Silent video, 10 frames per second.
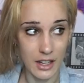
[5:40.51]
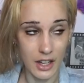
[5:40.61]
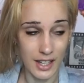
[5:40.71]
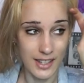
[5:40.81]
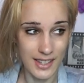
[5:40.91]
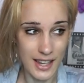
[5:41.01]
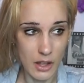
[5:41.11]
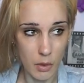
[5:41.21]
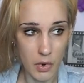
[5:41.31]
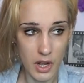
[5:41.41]
I could see
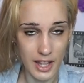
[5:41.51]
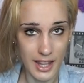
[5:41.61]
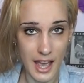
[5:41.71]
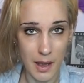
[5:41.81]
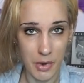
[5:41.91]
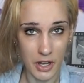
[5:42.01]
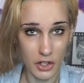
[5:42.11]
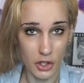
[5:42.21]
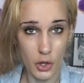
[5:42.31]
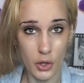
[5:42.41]
the word there, but I
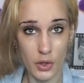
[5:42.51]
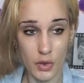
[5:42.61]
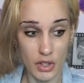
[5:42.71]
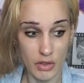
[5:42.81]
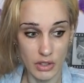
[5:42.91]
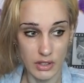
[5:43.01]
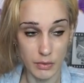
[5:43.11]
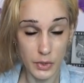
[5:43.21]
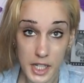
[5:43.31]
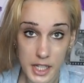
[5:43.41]
just couldn't
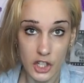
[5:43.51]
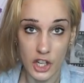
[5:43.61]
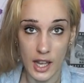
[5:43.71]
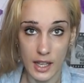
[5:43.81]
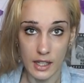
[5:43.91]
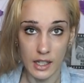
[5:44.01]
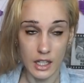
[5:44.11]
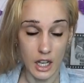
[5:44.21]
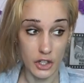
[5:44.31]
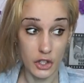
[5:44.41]
reach it.
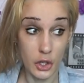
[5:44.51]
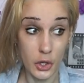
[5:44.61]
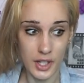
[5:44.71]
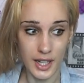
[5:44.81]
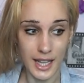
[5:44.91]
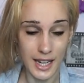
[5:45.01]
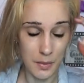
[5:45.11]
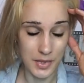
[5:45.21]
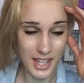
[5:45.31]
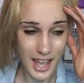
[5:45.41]
I just couldn't get it. It
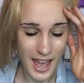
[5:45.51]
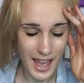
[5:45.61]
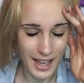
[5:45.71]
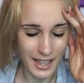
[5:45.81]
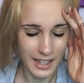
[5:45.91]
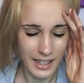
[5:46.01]
was there.